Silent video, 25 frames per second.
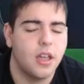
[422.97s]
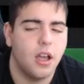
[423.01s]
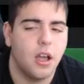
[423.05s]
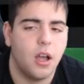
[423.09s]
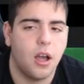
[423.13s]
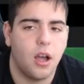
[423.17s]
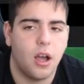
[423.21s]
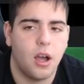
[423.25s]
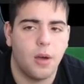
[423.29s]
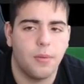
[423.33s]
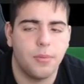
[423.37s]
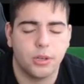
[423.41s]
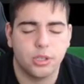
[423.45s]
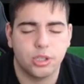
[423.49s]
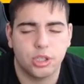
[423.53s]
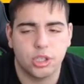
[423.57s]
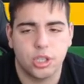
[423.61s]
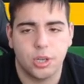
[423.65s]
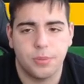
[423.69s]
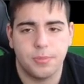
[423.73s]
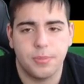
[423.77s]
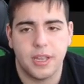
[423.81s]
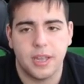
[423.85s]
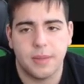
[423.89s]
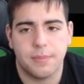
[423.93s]
Um, there
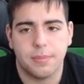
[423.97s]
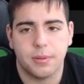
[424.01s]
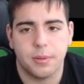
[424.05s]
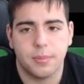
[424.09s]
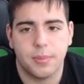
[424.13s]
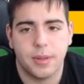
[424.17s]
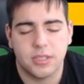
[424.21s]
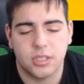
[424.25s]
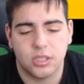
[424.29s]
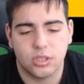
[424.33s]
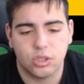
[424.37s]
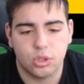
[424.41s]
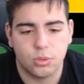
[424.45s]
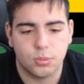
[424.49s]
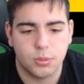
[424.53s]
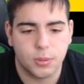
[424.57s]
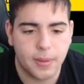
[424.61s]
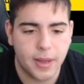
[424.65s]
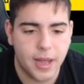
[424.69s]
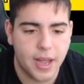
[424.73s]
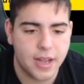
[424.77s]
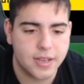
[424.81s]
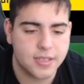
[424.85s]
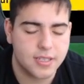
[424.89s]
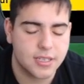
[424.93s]
should be implementing super
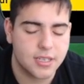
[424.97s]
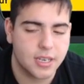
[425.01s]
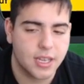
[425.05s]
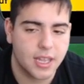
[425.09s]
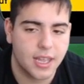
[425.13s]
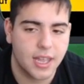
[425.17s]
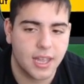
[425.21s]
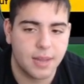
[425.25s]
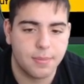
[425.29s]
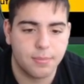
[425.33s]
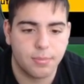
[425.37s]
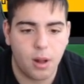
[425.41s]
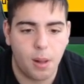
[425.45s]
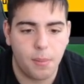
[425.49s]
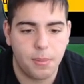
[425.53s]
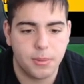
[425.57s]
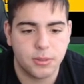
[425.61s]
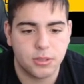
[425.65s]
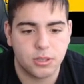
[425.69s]
packs in the game probably